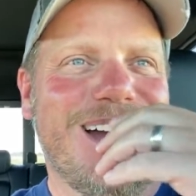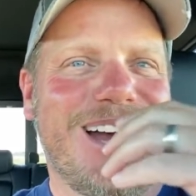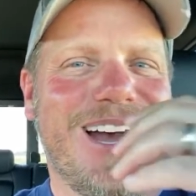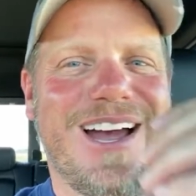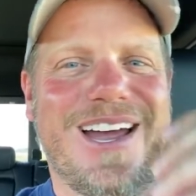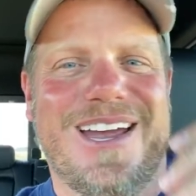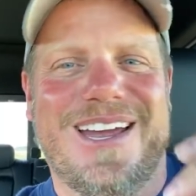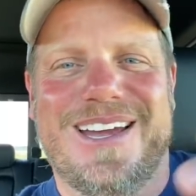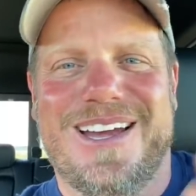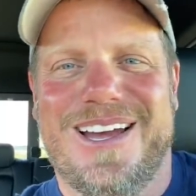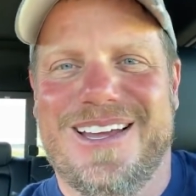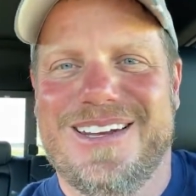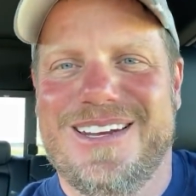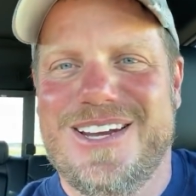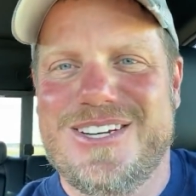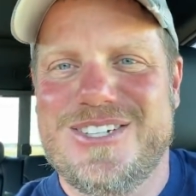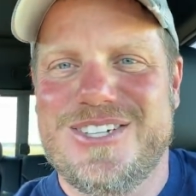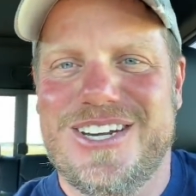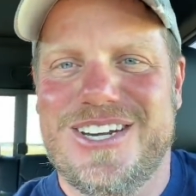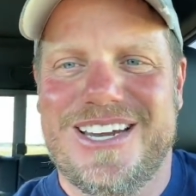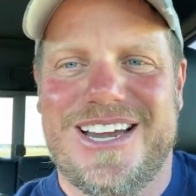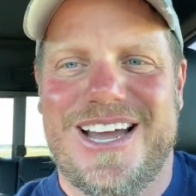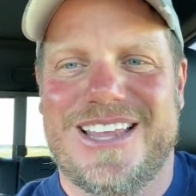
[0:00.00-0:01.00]
I
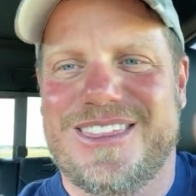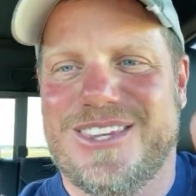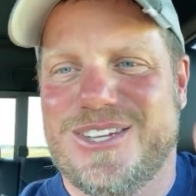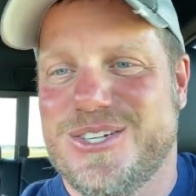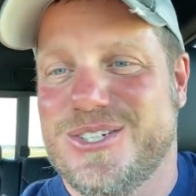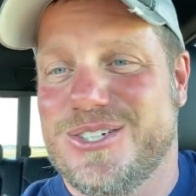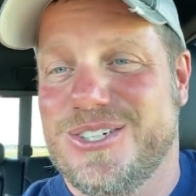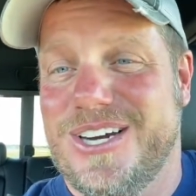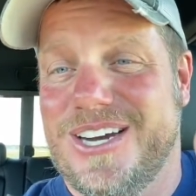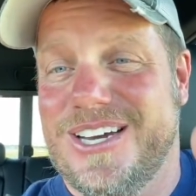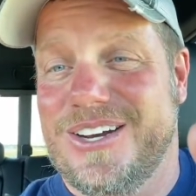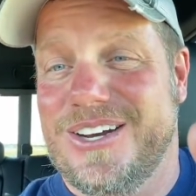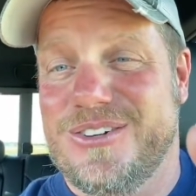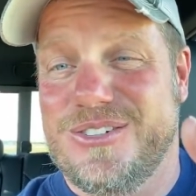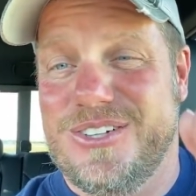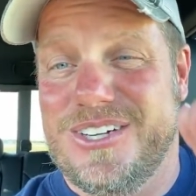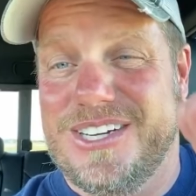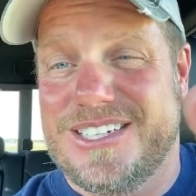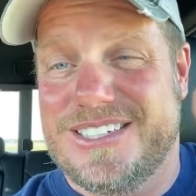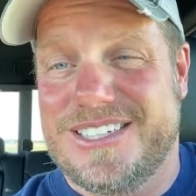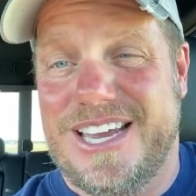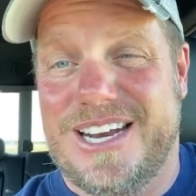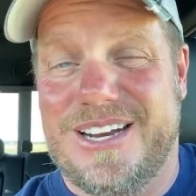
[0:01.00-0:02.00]
initially got this truck and I was
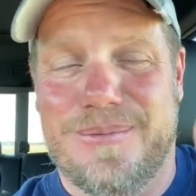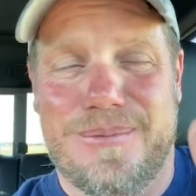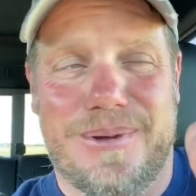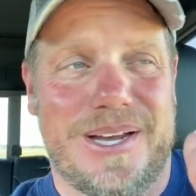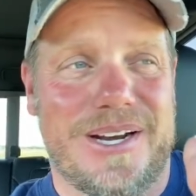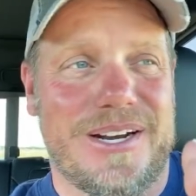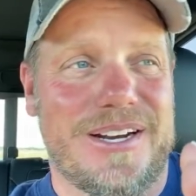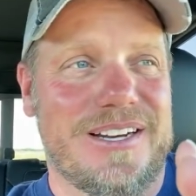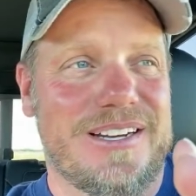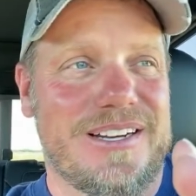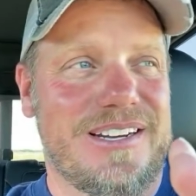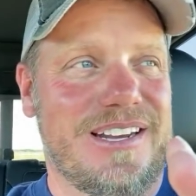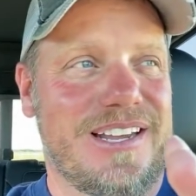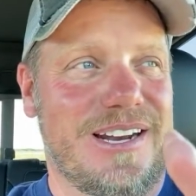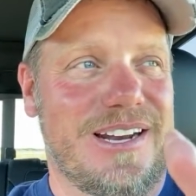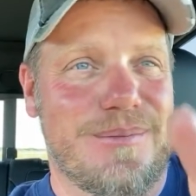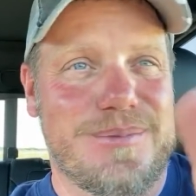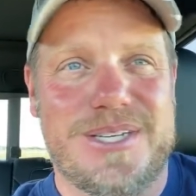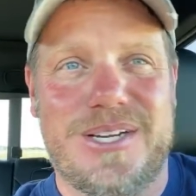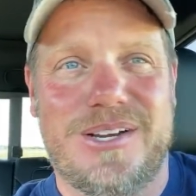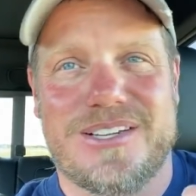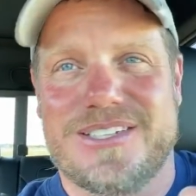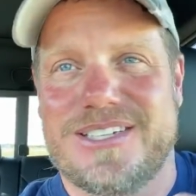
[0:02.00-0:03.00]
really excited about it, and I'm
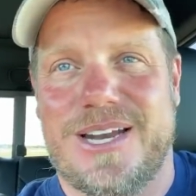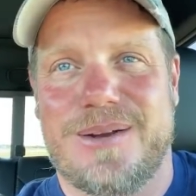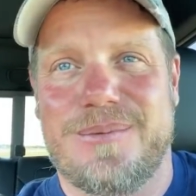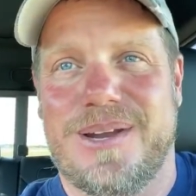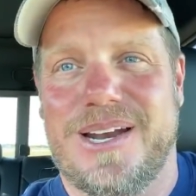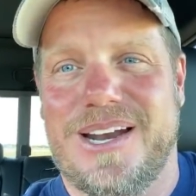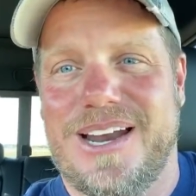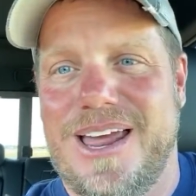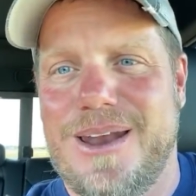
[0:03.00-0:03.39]
still excited about it.